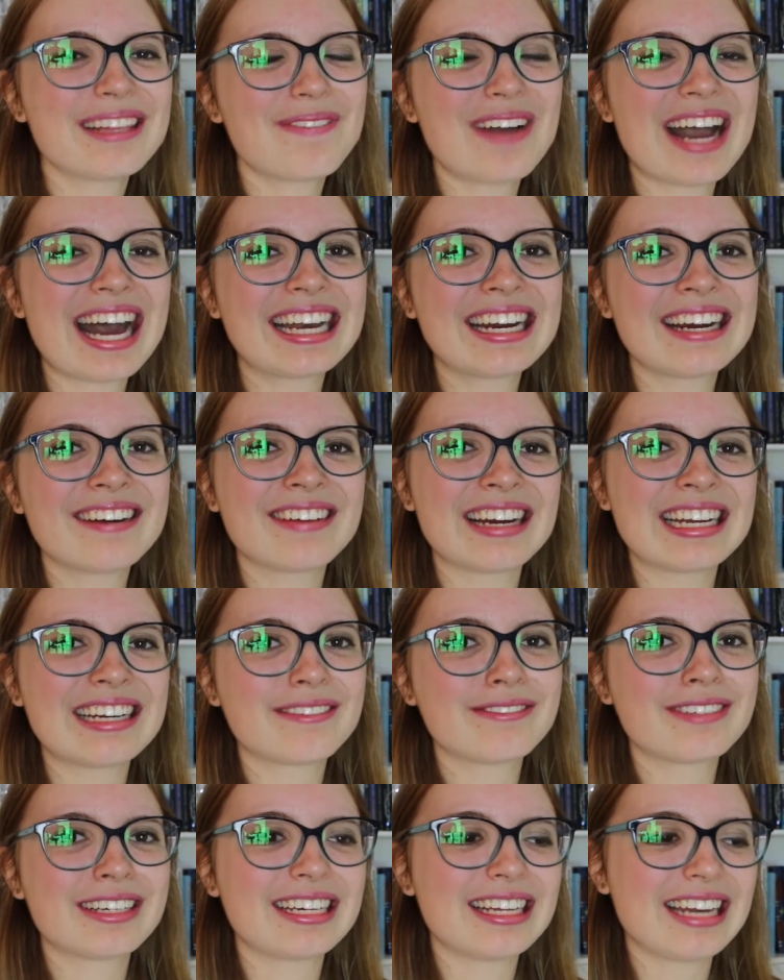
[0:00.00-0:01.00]
the part I read
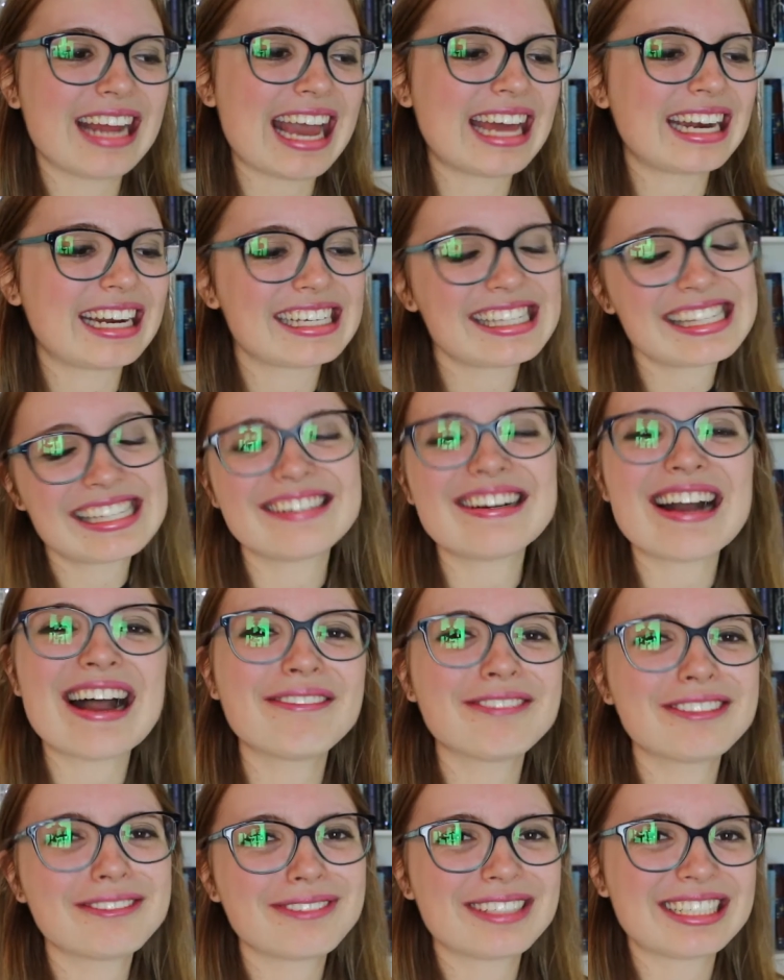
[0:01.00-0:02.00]
of it, and I still
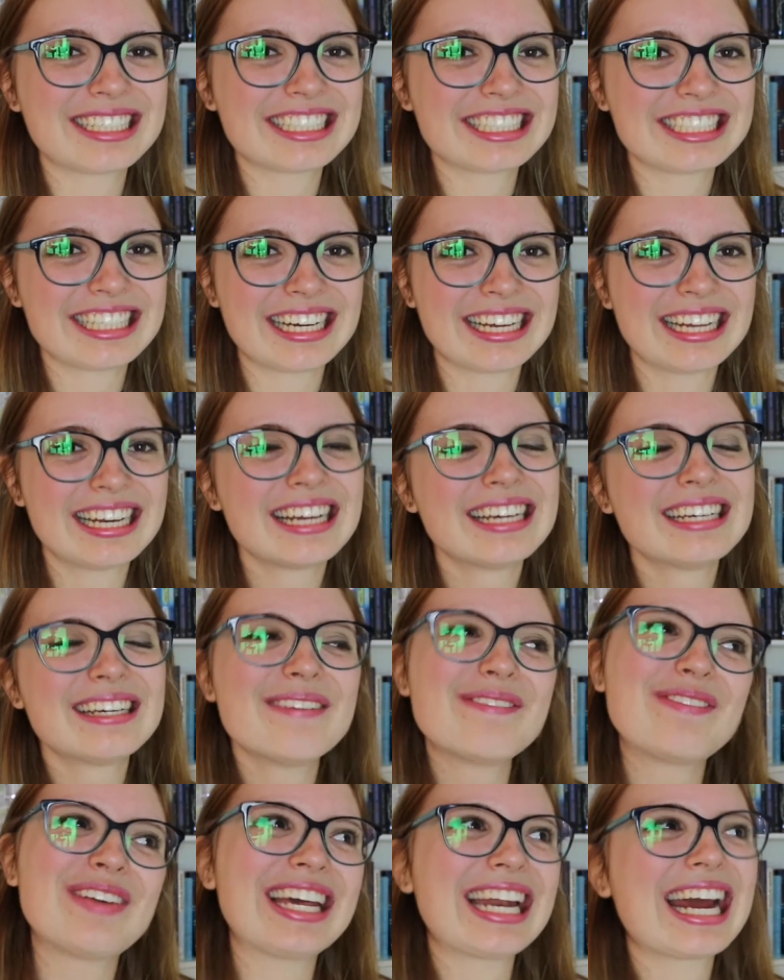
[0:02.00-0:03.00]
have to finish it,
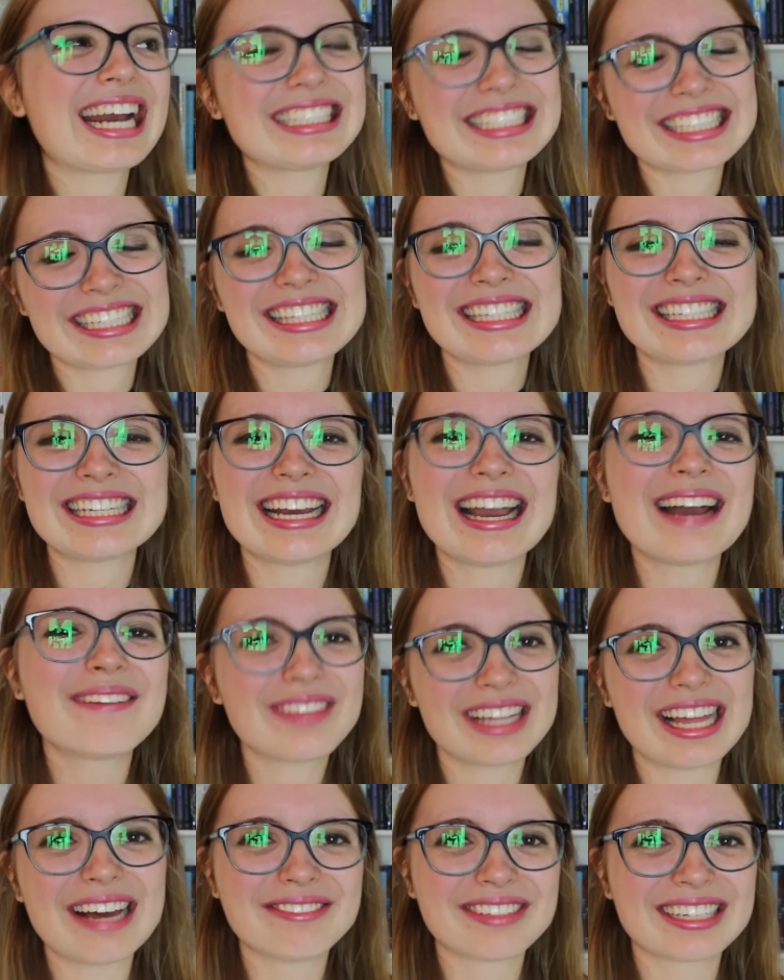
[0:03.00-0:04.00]
but I'm
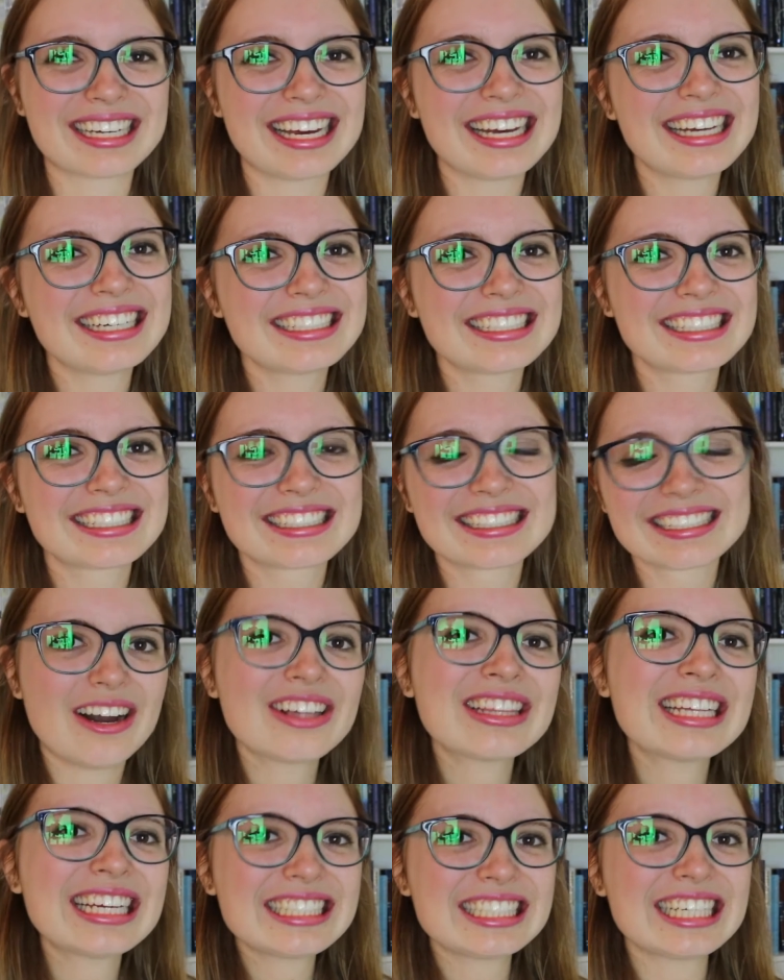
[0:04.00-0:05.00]
loving it.
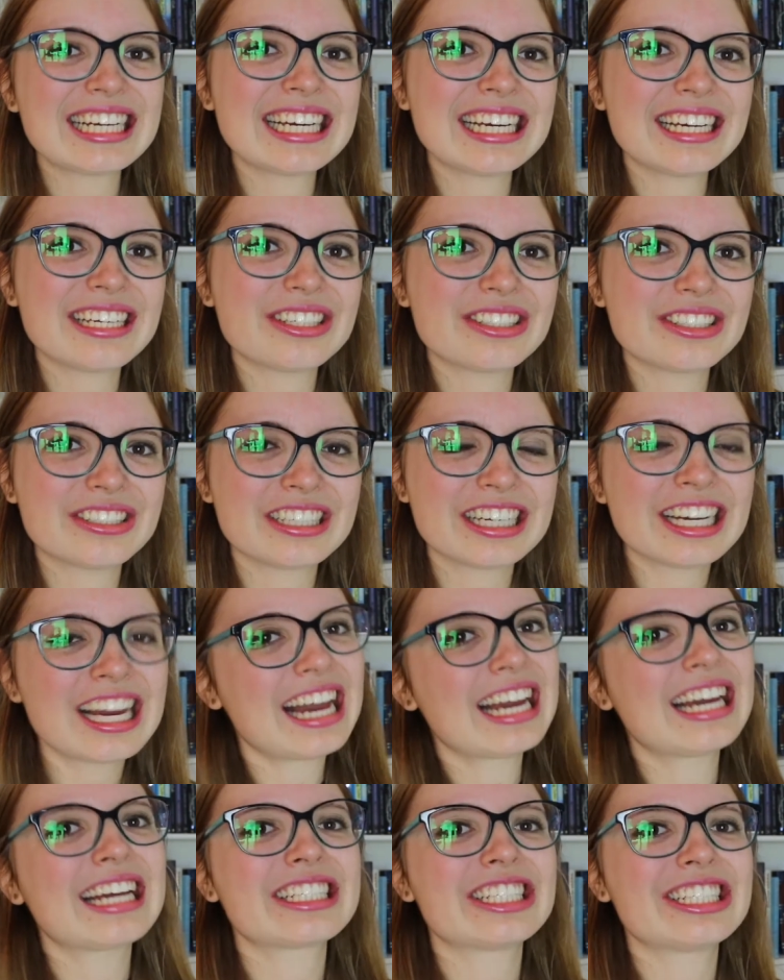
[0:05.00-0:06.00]
On that day at uni, I
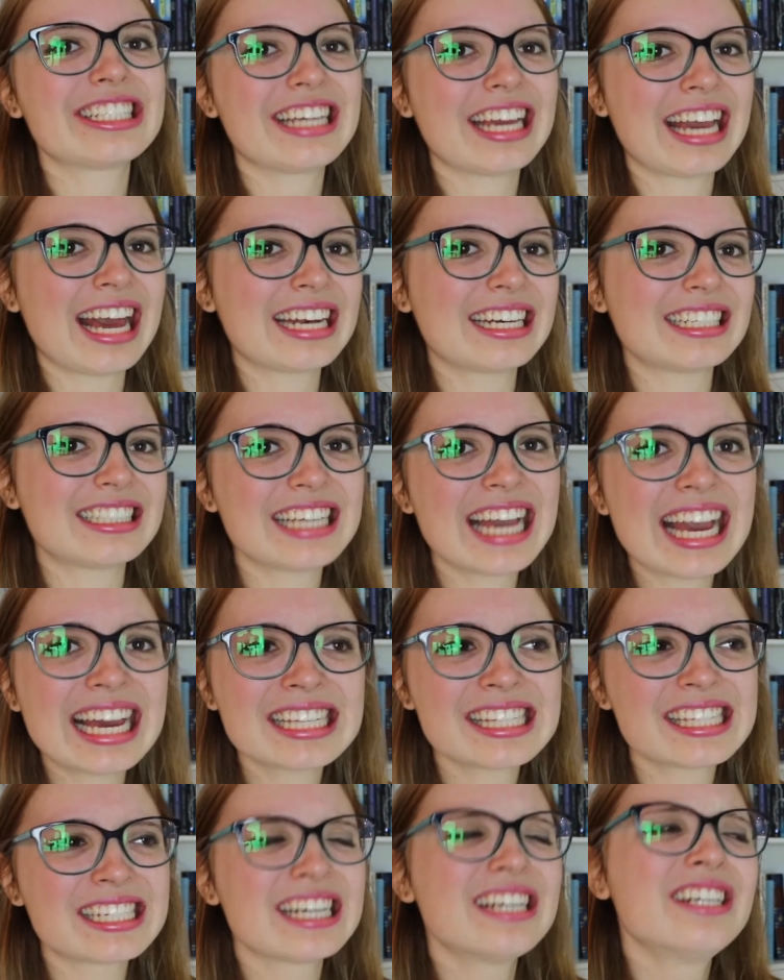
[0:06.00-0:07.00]
actually had a
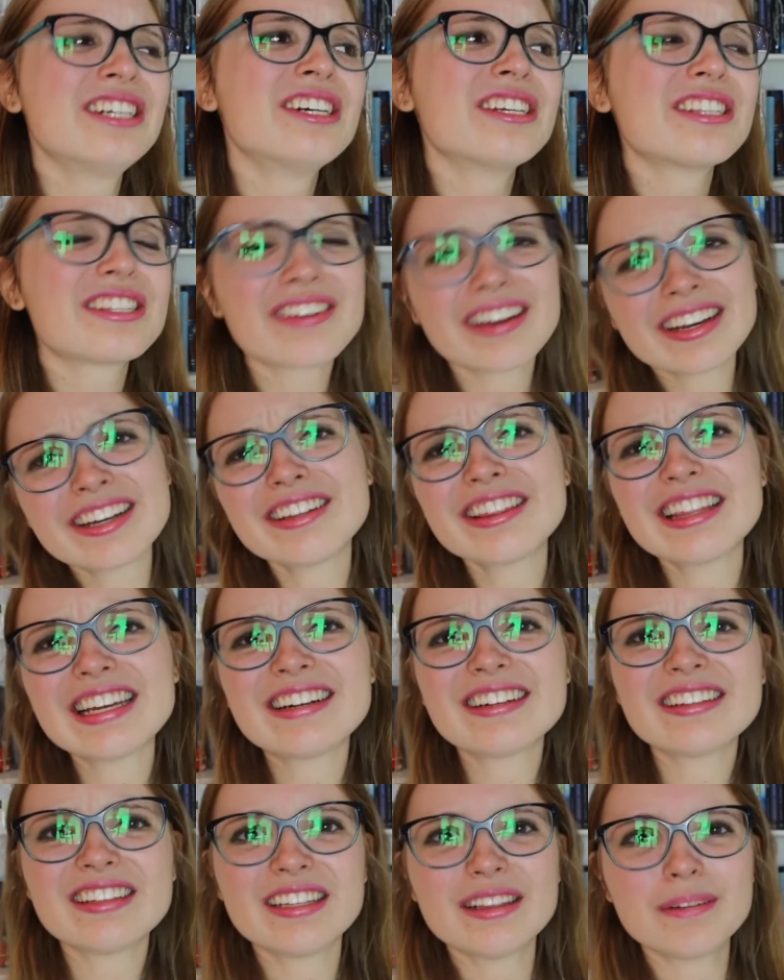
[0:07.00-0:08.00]
test, so I got
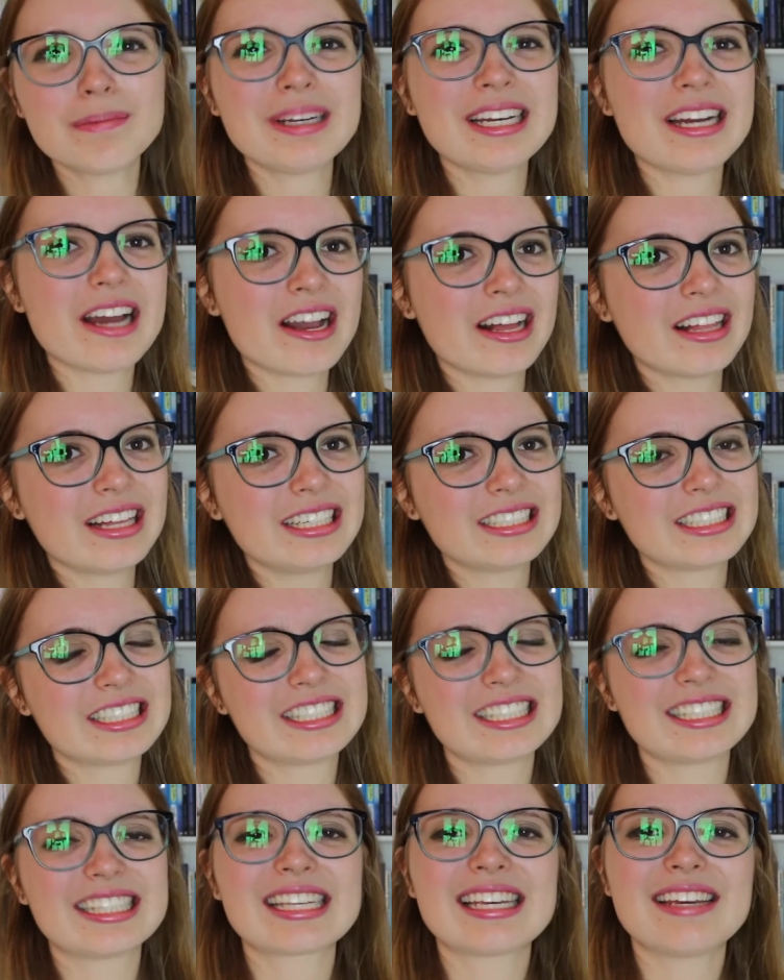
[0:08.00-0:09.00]
there a little bit early to
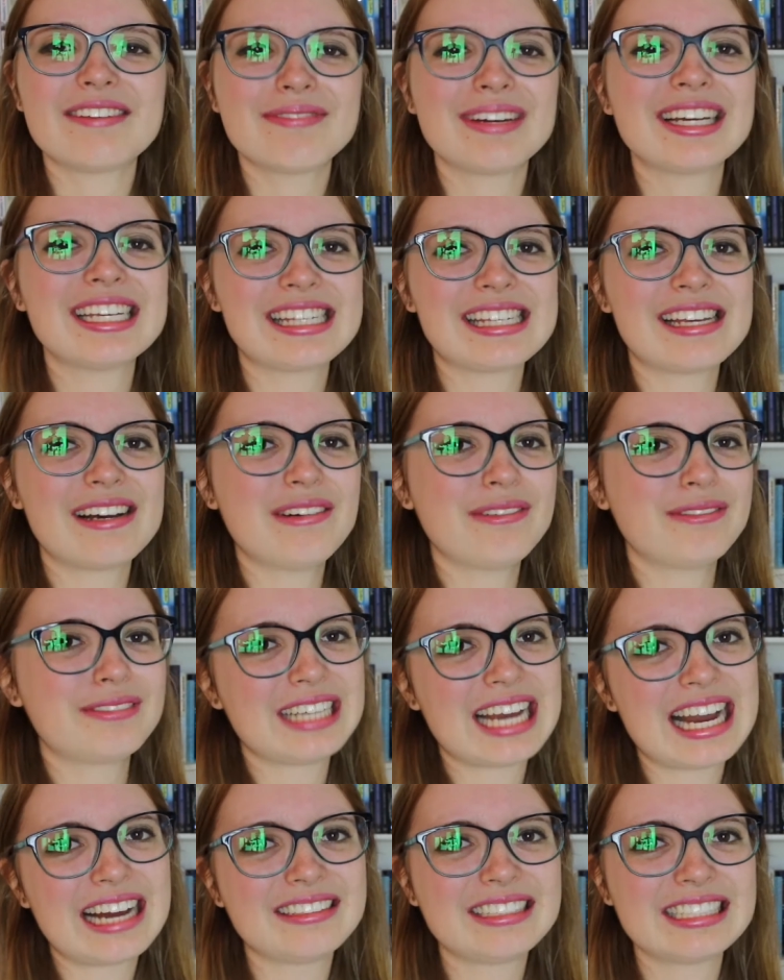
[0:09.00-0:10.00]
just give myself
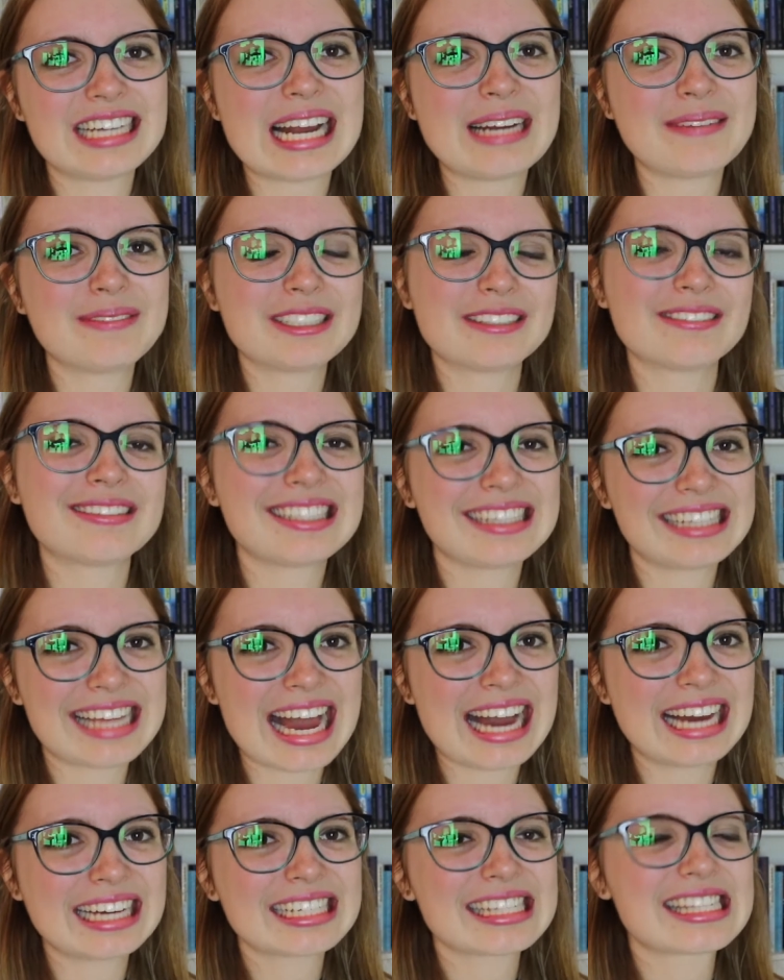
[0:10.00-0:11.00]
downtime to
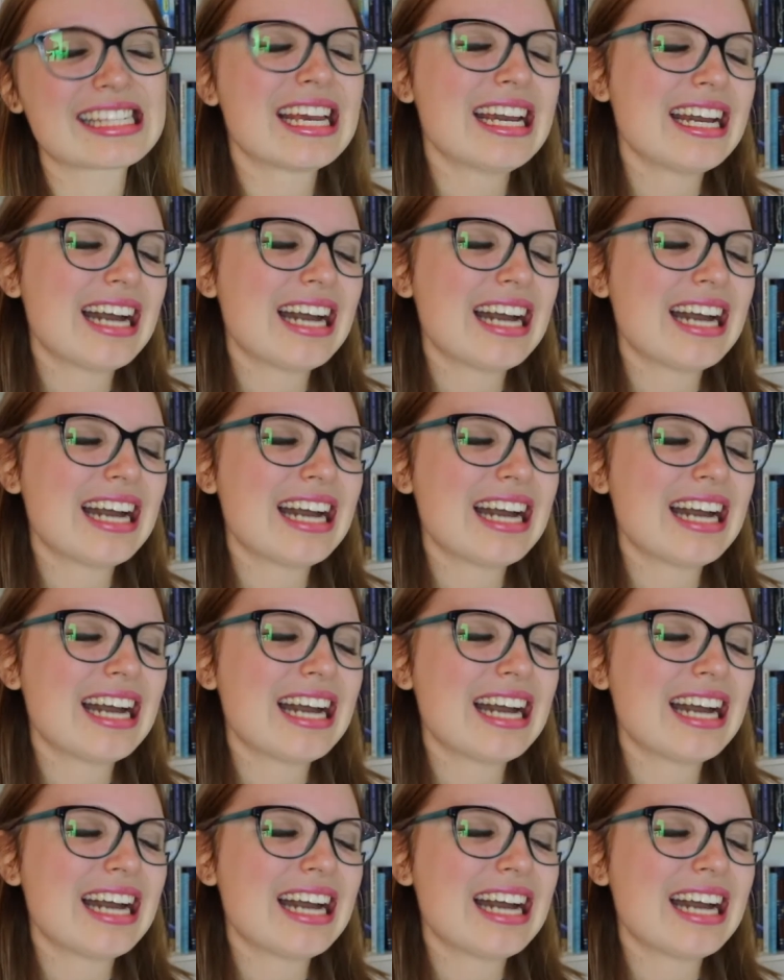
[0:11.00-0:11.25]
relax.